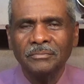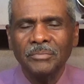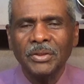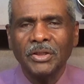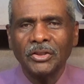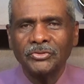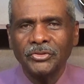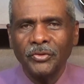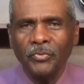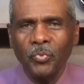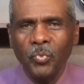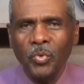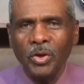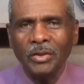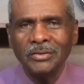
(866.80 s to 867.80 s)
because of
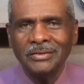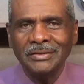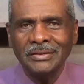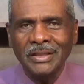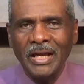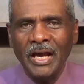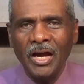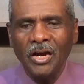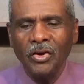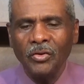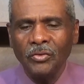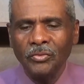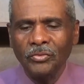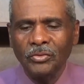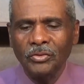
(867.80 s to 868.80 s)
what now